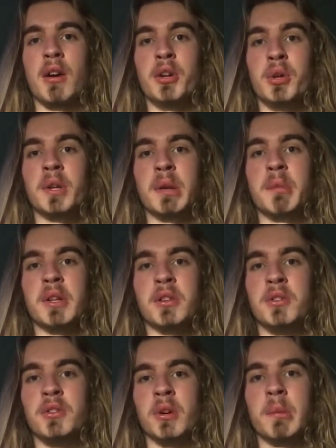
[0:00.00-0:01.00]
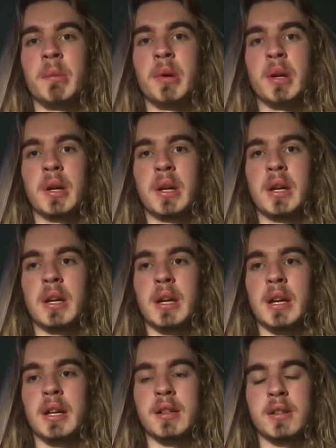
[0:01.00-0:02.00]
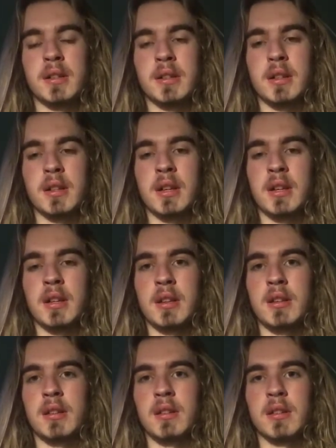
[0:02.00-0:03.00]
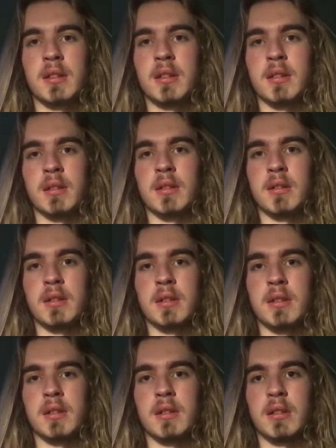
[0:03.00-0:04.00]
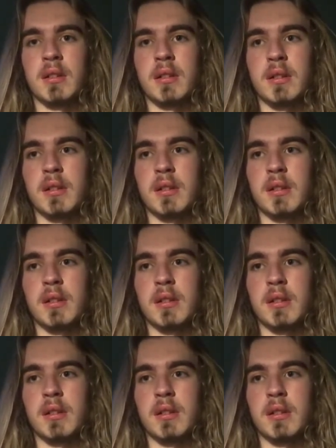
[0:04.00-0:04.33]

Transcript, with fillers: are doing a better job, and and then you know it's like